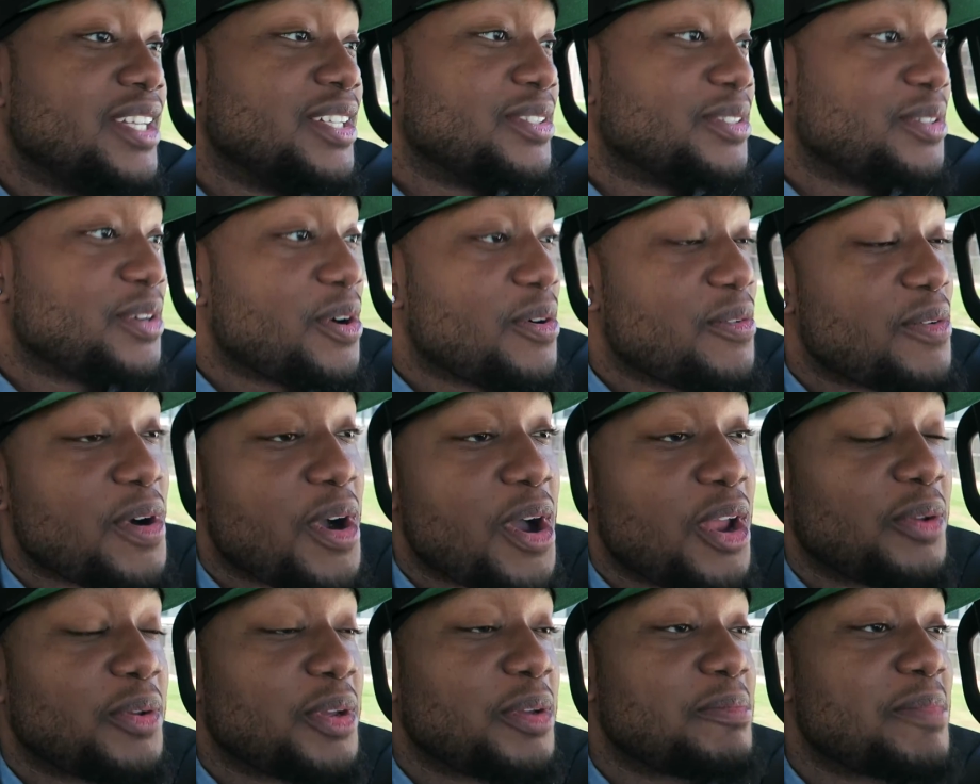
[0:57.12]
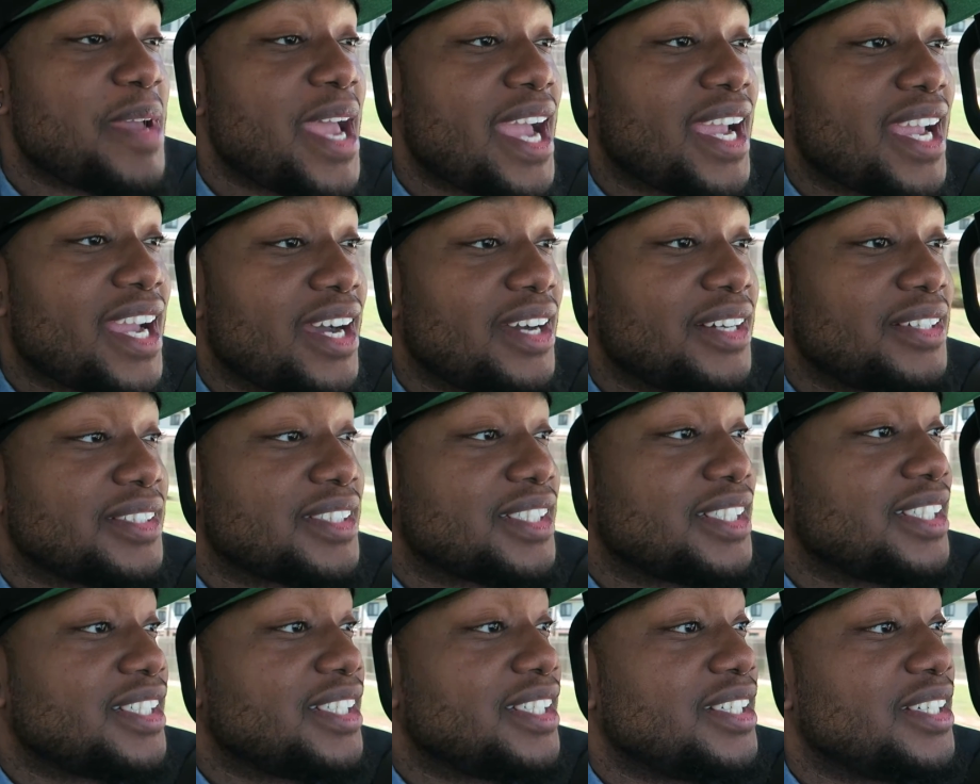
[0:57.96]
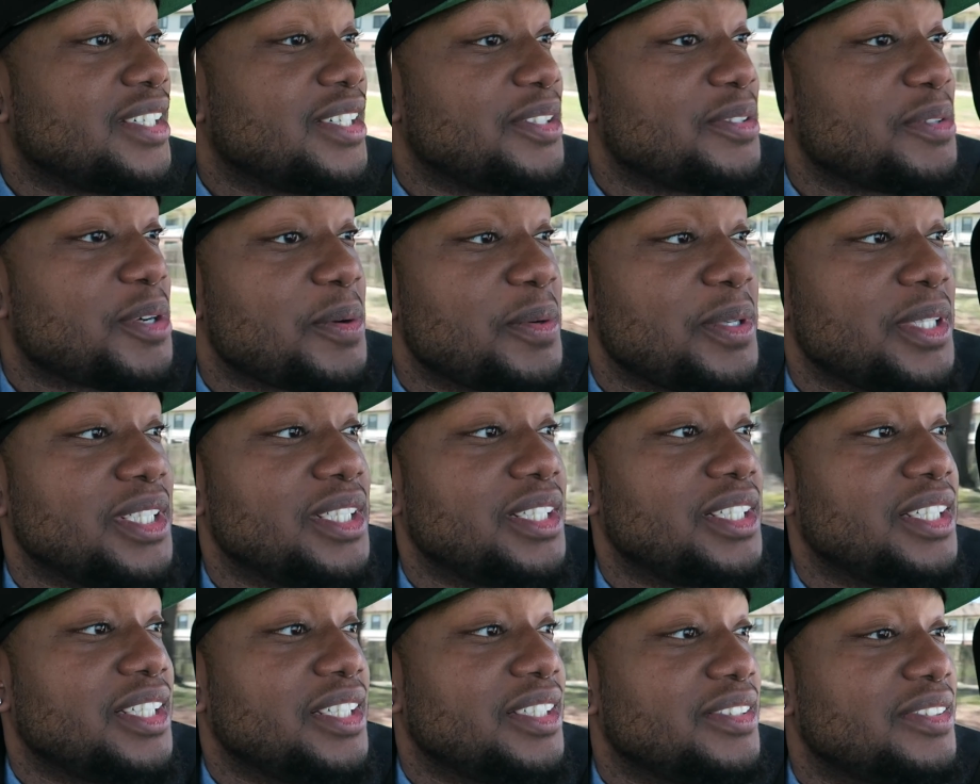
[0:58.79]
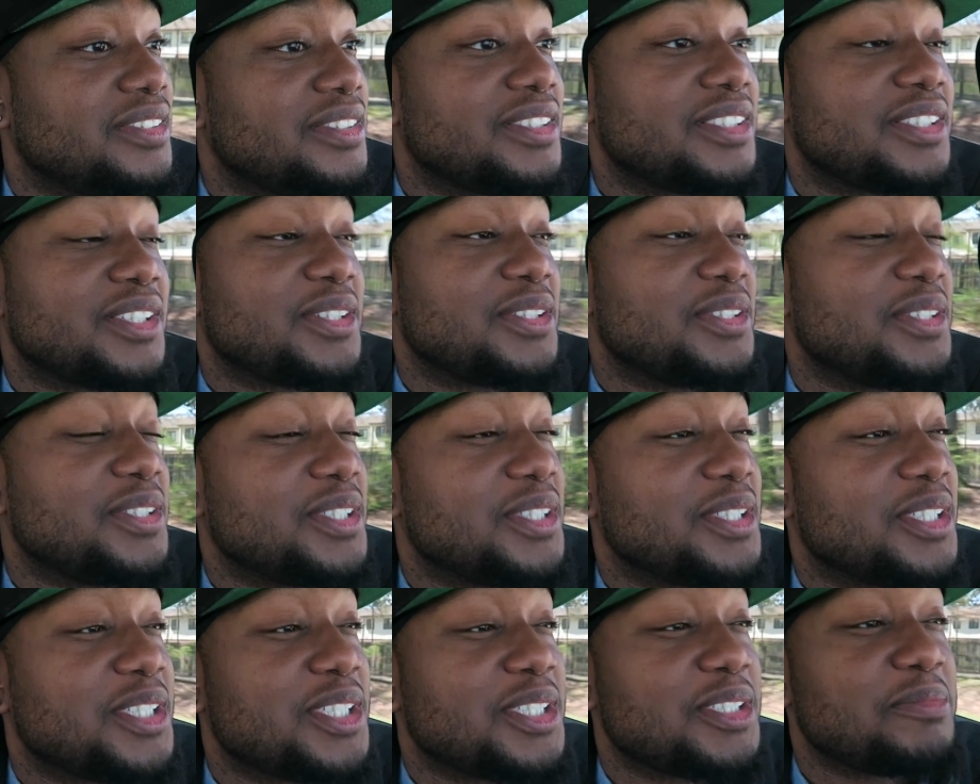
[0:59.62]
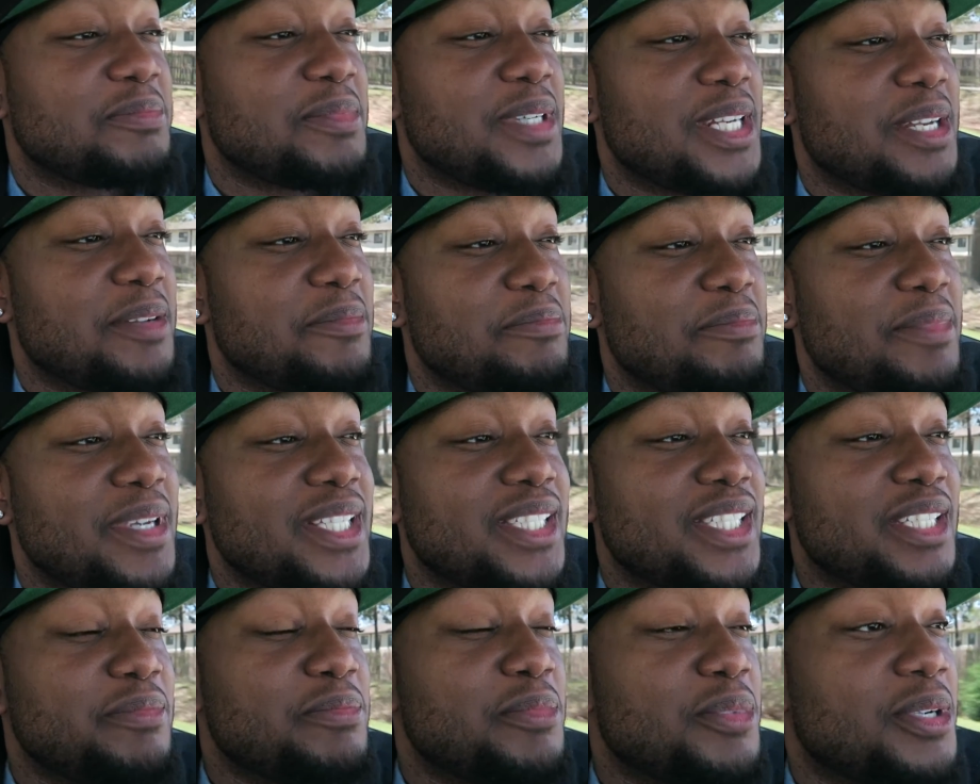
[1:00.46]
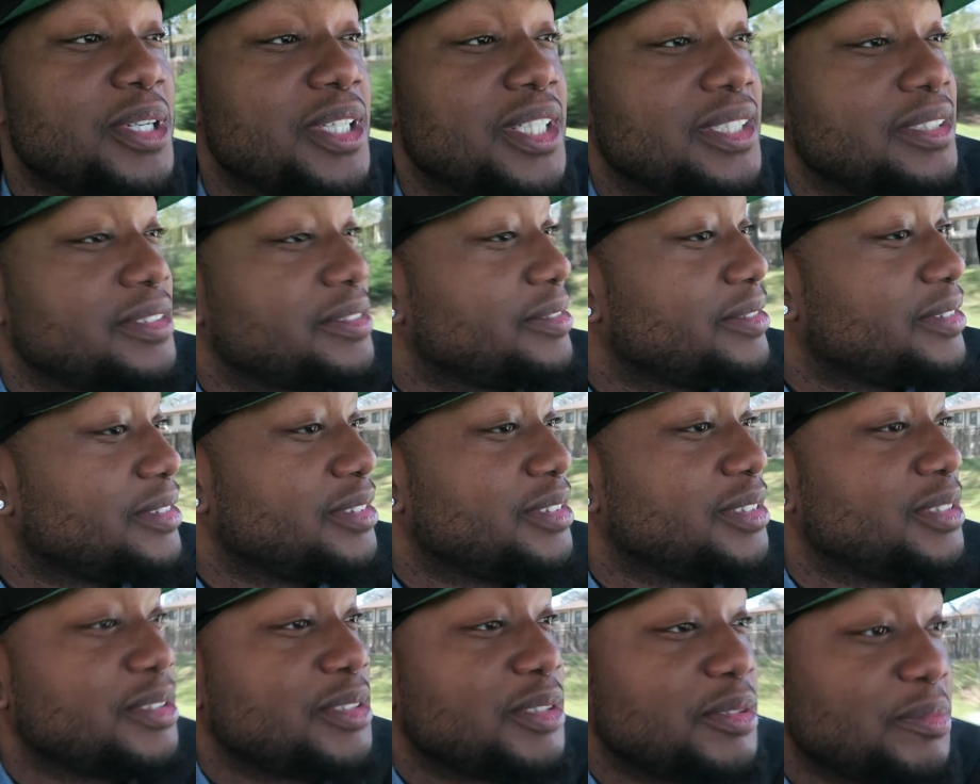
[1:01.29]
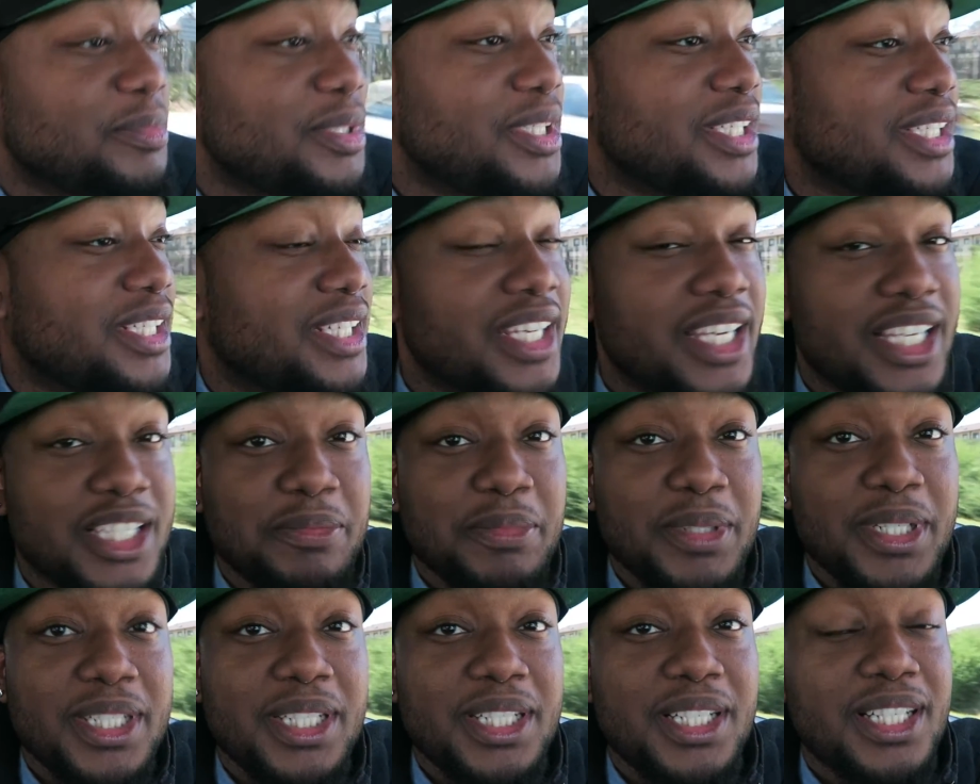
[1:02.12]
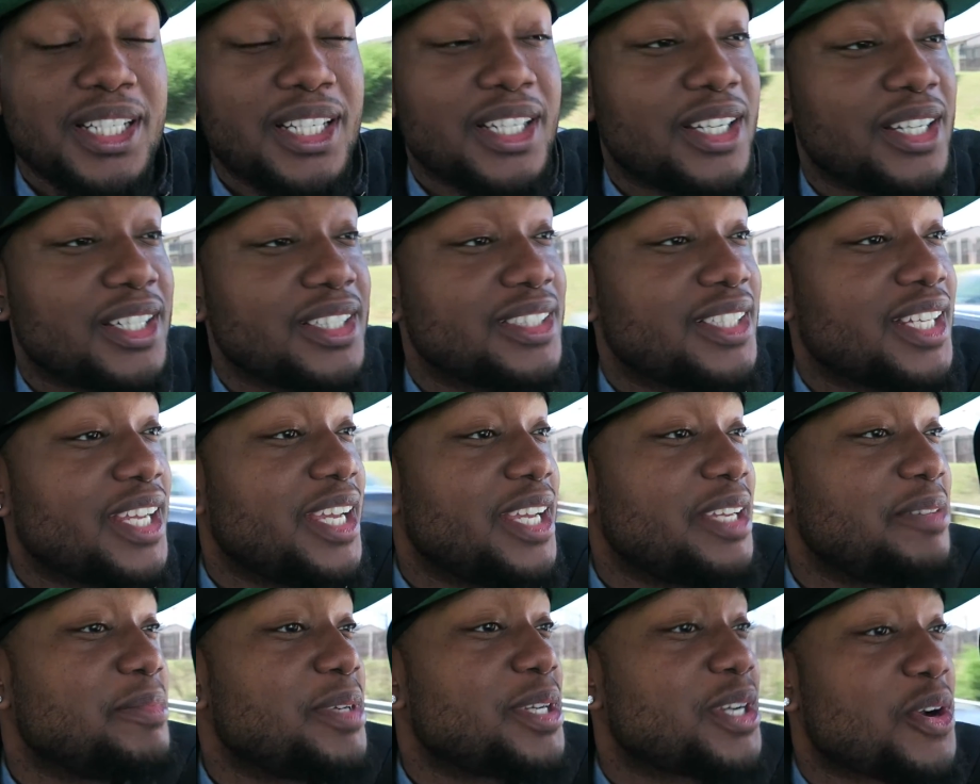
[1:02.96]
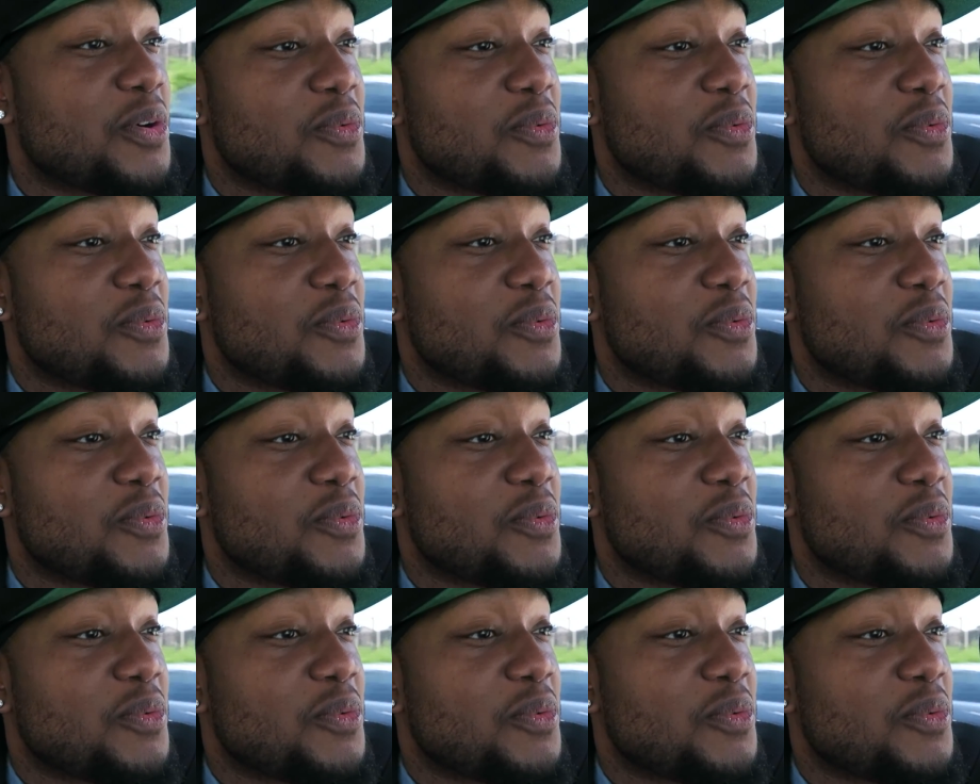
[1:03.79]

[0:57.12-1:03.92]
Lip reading: Drove all the way back out to where we live. So it's been a busy morning, but the kids been good all day, been